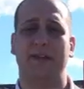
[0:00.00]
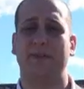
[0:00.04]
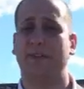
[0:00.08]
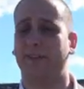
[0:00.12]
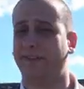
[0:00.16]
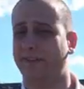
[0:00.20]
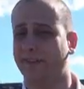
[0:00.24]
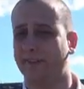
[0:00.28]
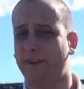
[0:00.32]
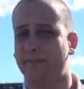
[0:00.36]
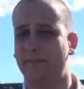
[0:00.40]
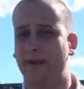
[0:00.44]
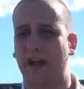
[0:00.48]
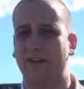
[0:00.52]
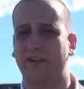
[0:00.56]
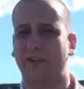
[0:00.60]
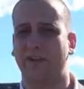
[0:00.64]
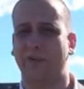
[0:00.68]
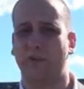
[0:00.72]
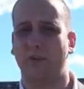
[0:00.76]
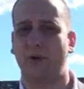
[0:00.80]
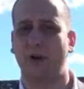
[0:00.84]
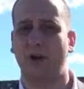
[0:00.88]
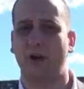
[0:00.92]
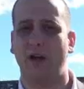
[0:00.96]
and this is the
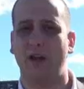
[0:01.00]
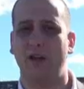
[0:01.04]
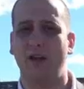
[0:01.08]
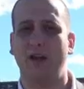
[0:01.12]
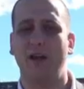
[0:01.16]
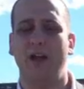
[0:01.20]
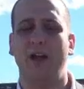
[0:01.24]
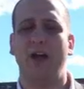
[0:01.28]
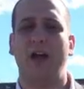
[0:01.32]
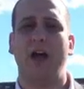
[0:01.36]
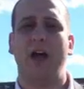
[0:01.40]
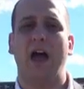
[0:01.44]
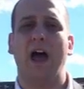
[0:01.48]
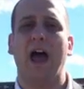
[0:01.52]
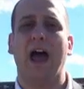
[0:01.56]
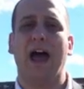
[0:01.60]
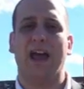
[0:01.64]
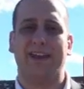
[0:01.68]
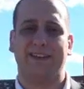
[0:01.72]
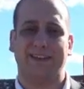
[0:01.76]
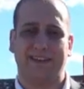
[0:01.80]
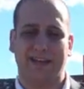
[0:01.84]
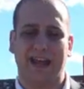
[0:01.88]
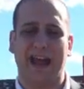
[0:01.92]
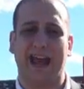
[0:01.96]
magic word,
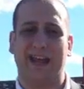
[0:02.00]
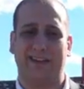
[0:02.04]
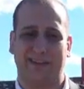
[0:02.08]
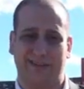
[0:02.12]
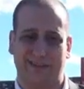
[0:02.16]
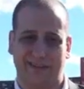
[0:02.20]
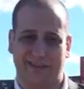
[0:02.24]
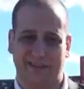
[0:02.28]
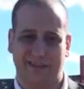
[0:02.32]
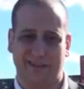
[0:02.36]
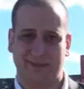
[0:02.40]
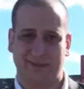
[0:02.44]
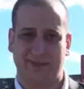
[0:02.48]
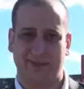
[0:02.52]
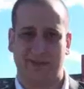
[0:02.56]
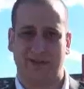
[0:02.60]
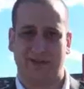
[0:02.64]
a test.